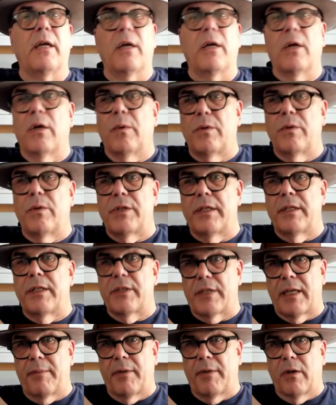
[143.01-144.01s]
was in the
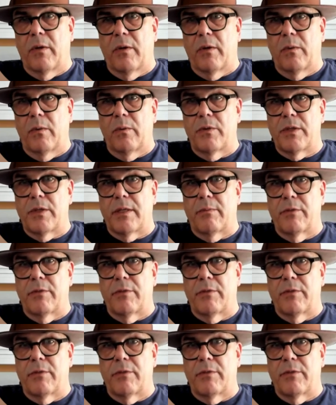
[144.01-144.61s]
same holes that was